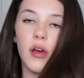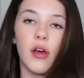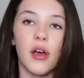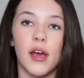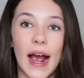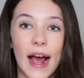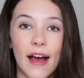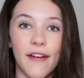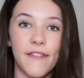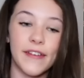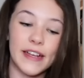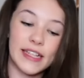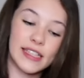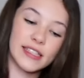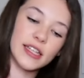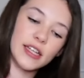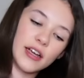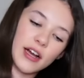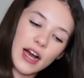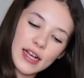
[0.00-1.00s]
Okay, I fixed
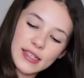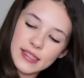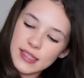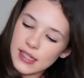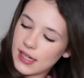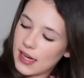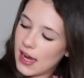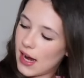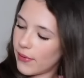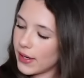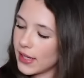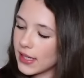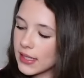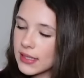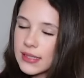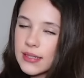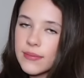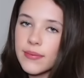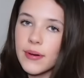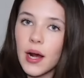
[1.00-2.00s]
it, you guys. Now we can
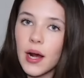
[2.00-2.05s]
zip it